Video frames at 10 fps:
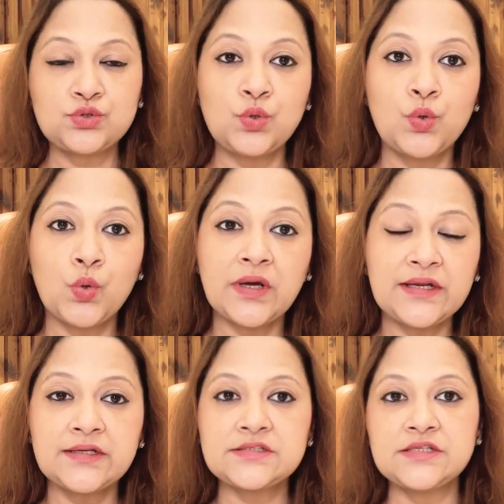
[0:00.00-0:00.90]
So
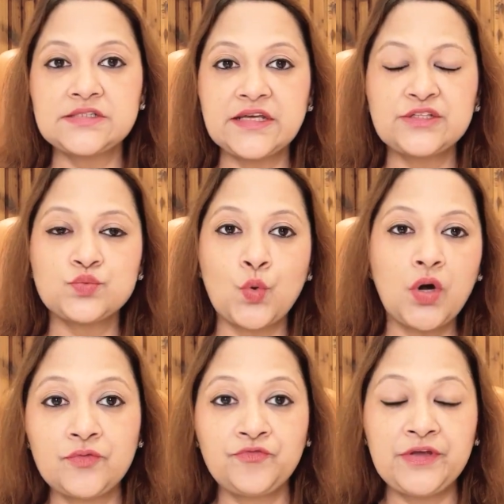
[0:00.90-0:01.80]
local anesthesia is
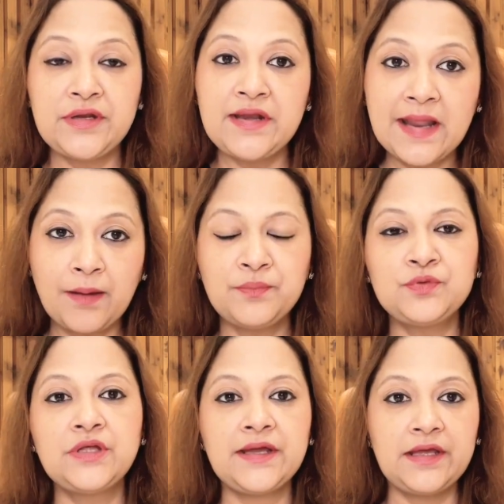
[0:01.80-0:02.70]
what we
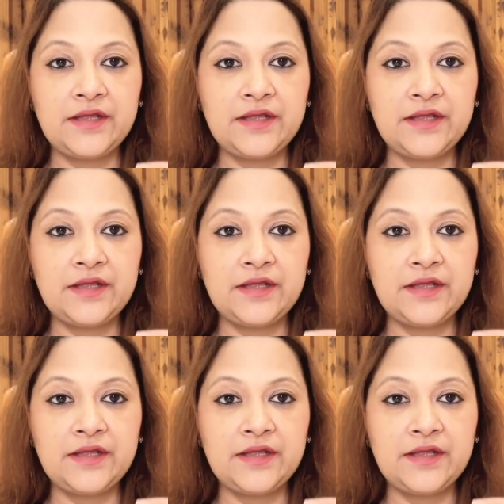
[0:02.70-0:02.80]
numb the